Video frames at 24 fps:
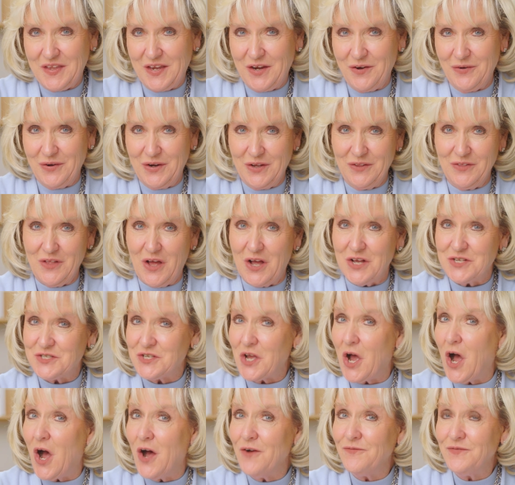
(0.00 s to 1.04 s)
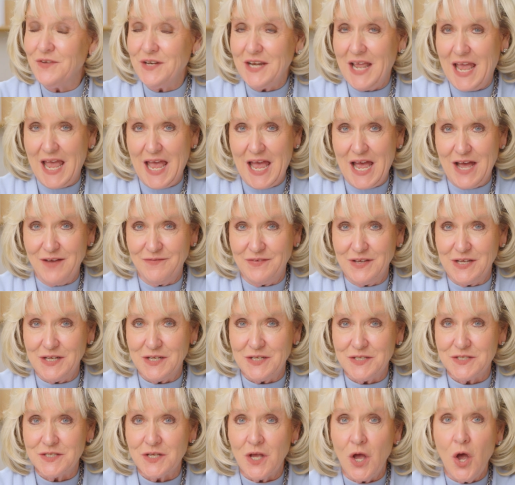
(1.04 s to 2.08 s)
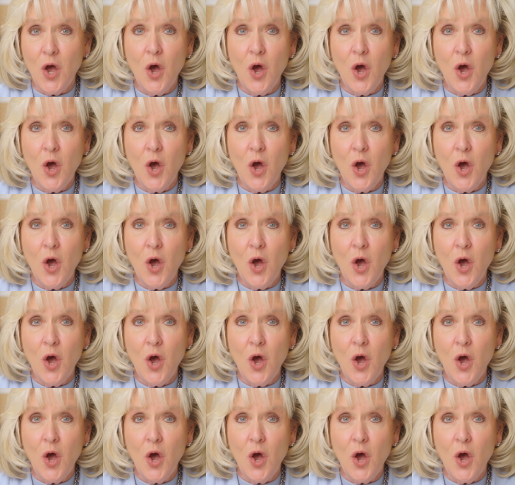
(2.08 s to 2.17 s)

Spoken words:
hearing loss often have is,